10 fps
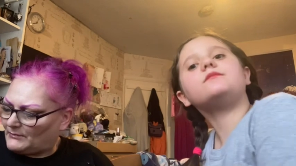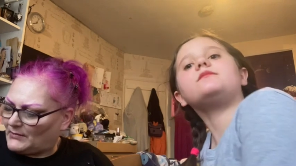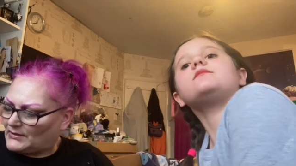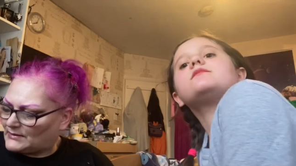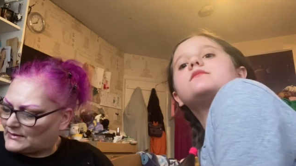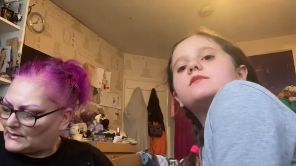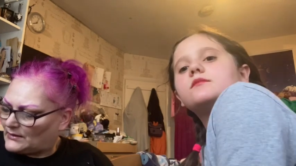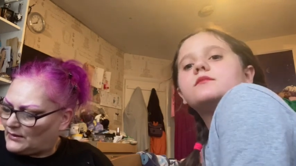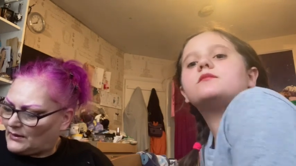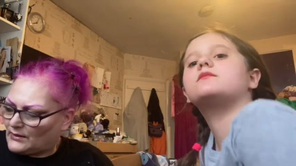Speaker 1: months
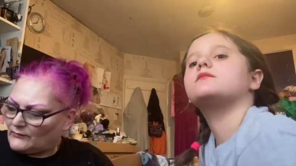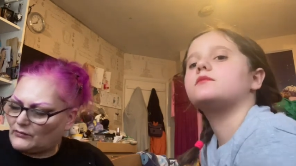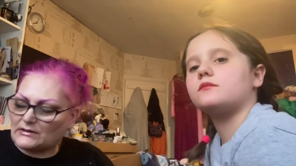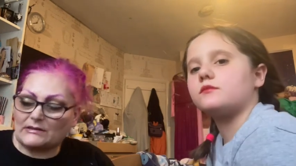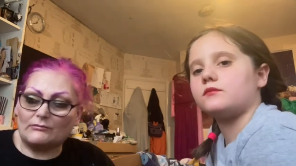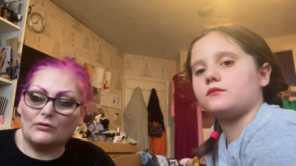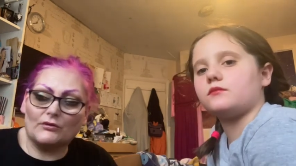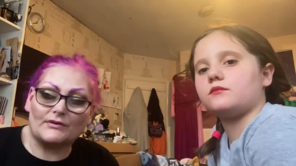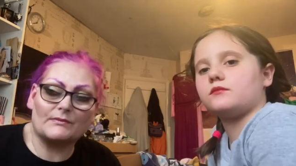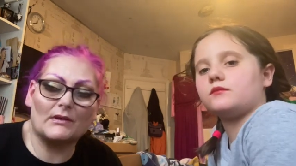I've got some
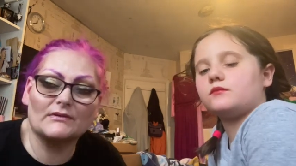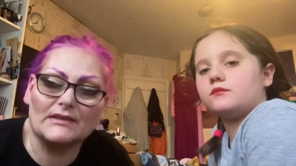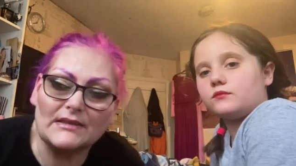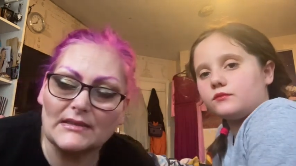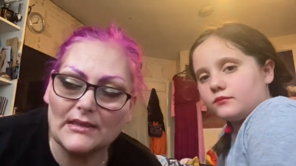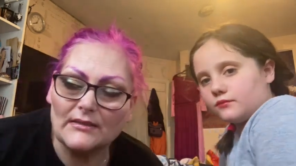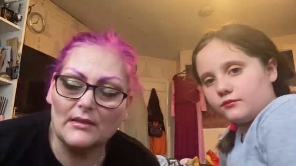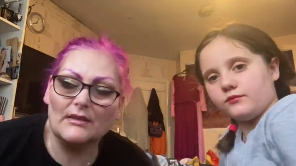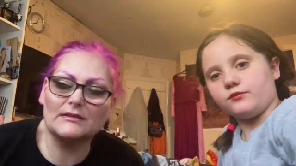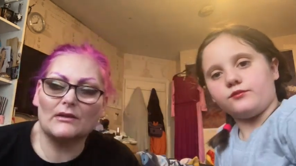more as well since then.
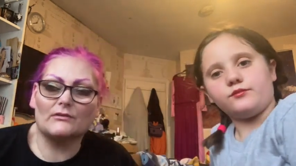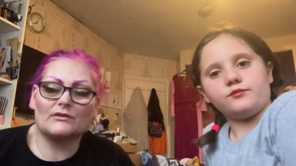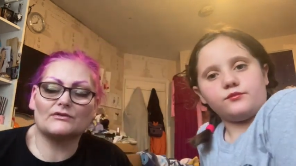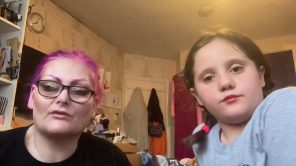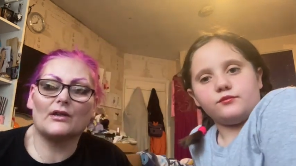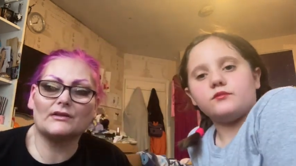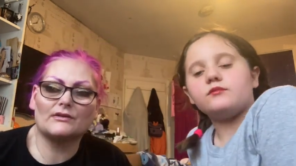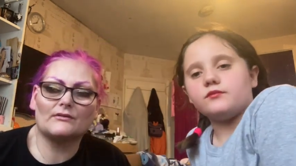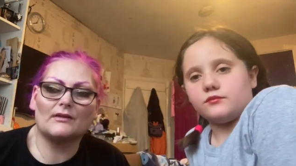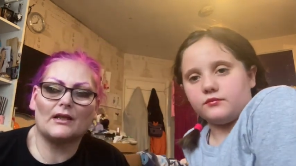So I'm going to try and
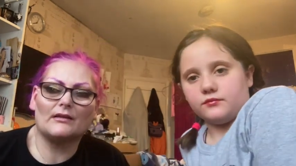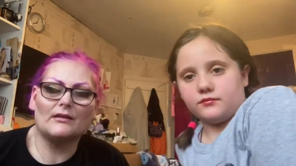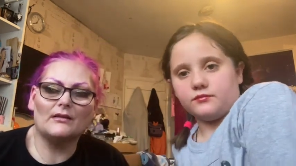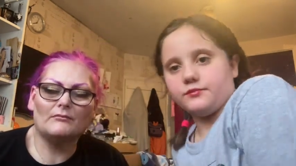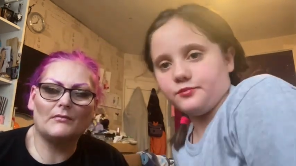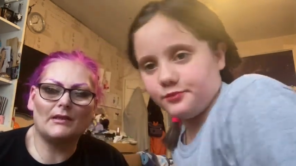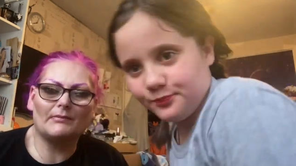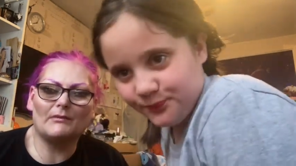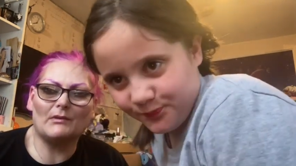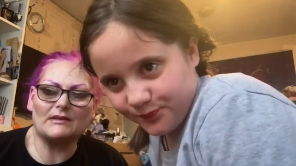do that
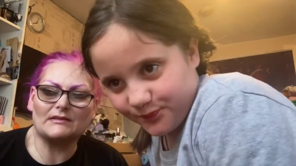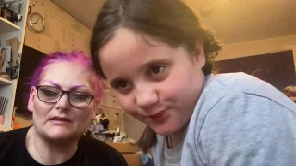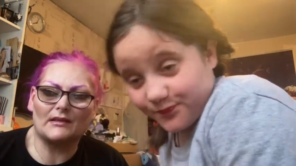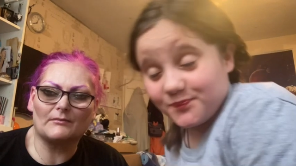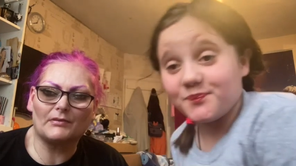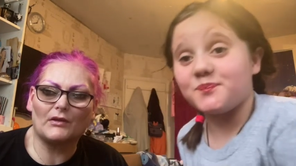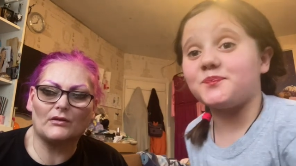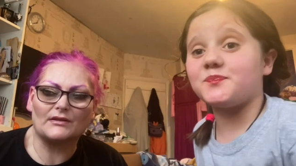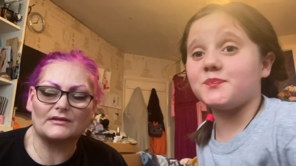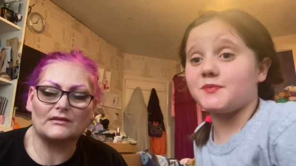maybe Wednesday
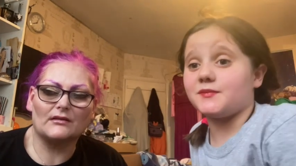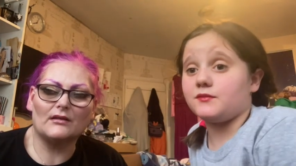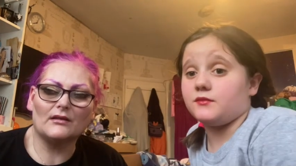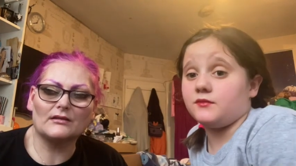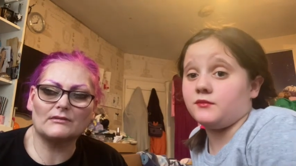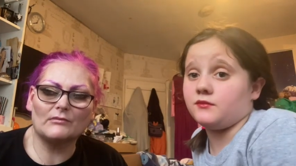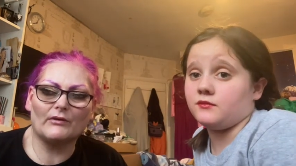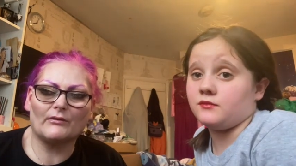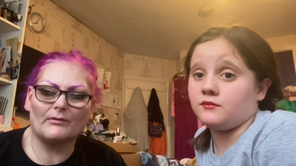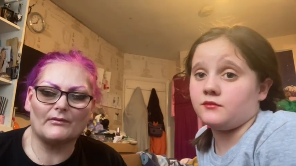because
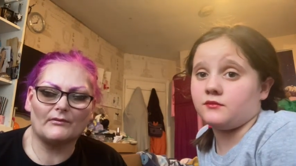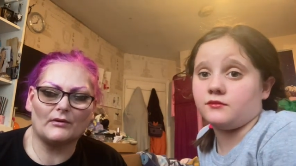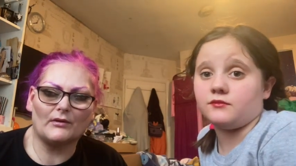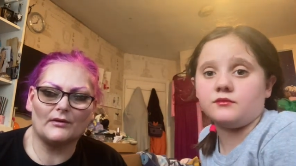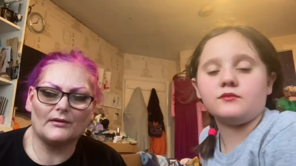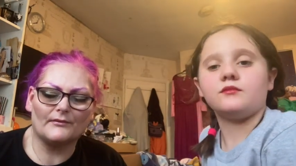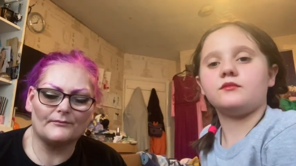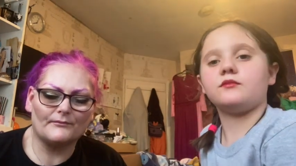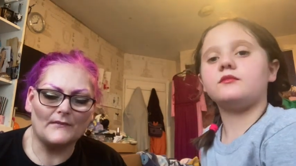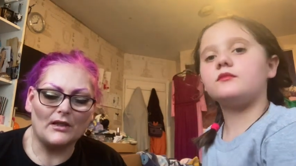tomorrow we've got a...
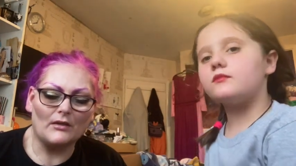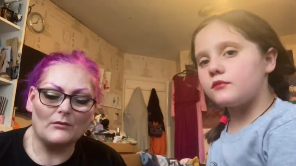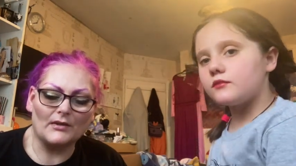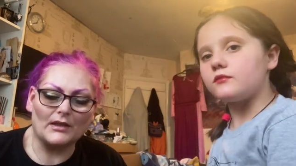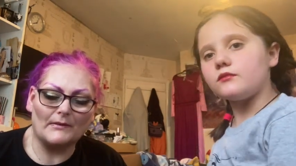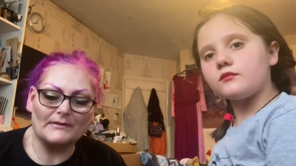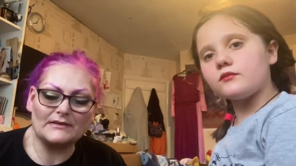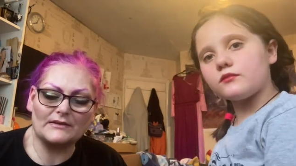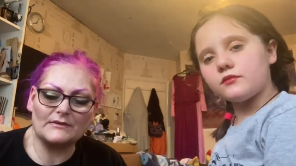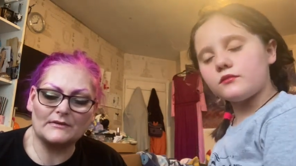Uh, we're going
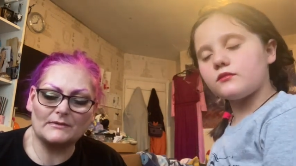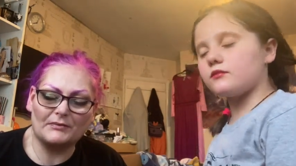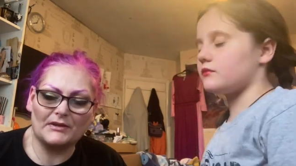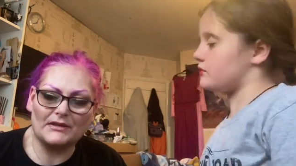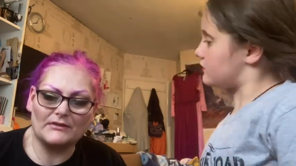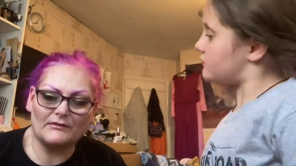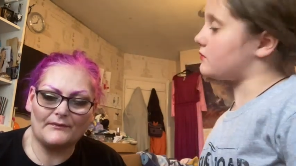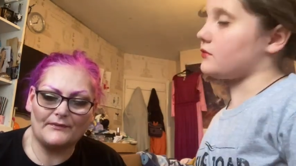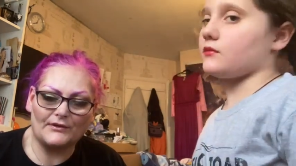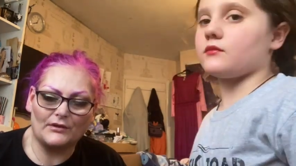to the breeder
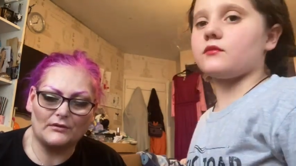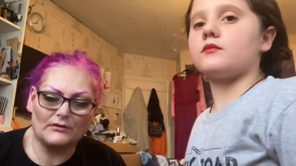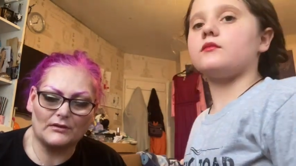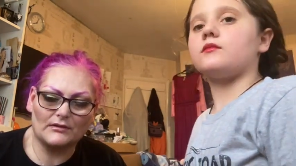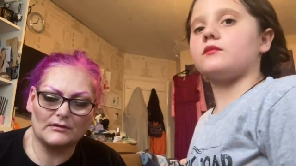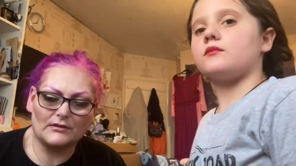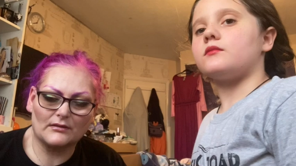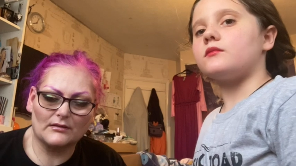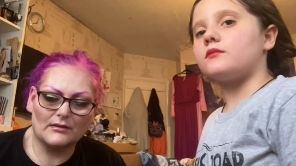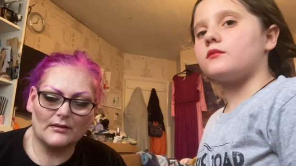of the dog
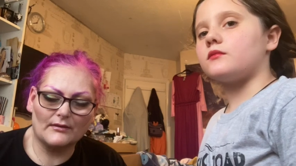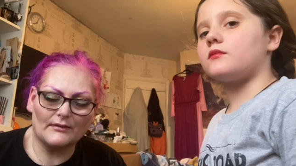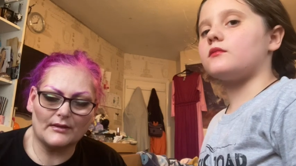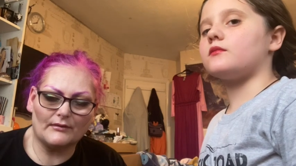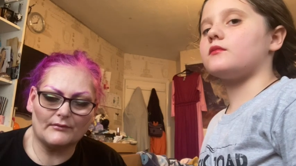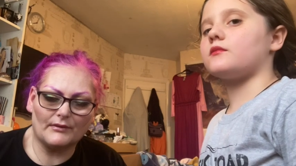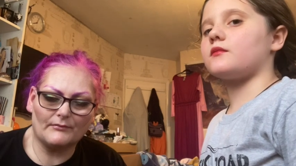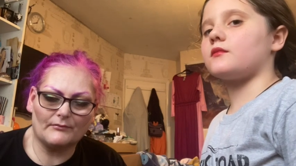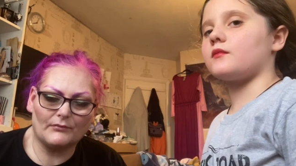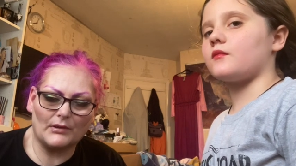that are
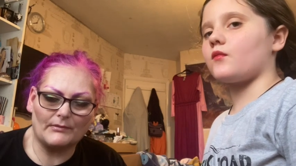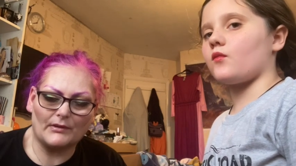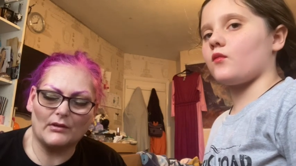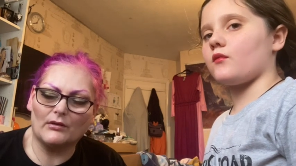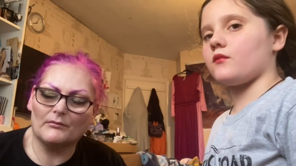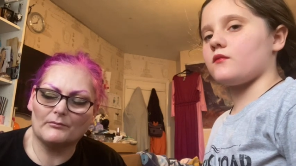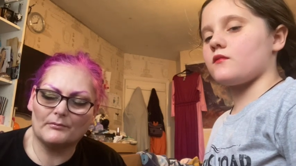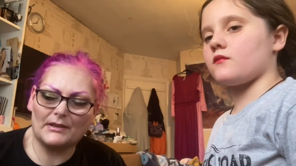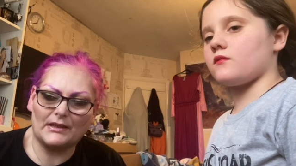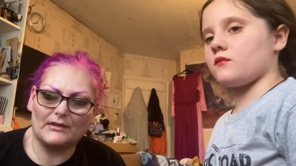um, where we got
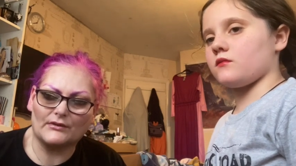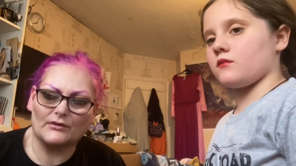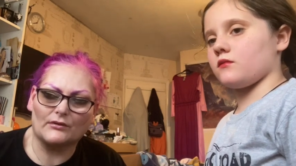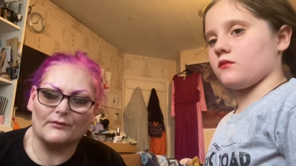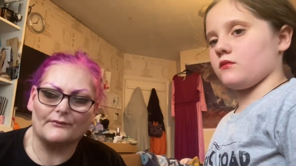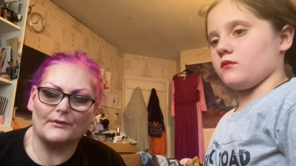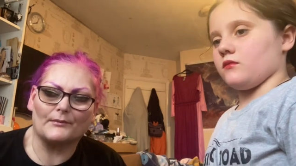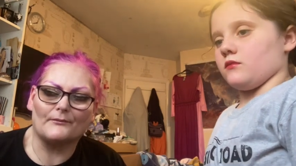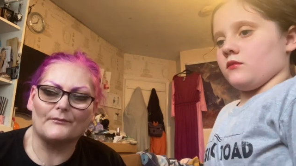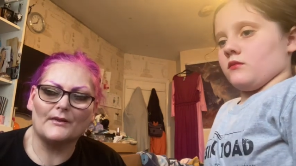Billy and Dora
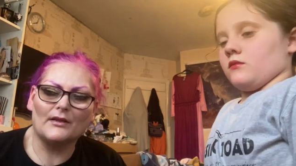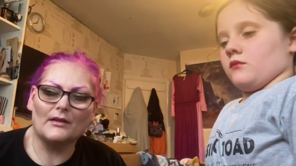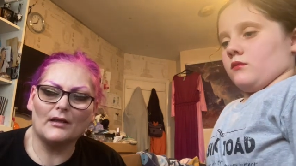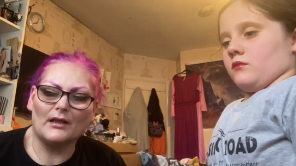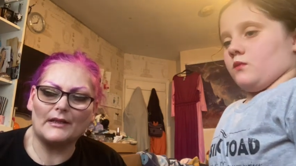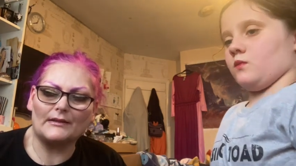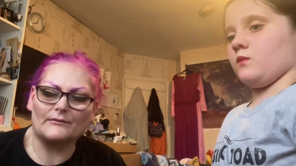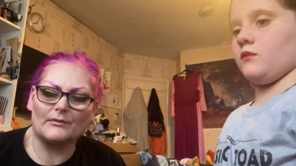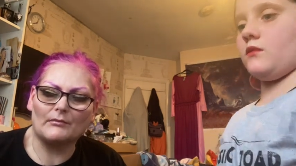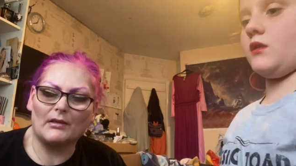from.
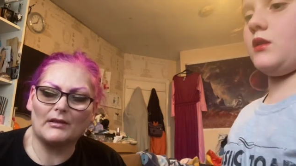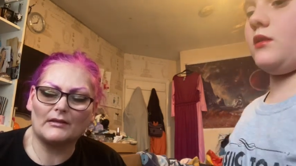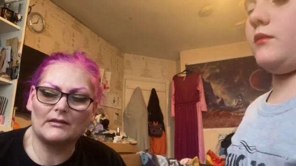And we might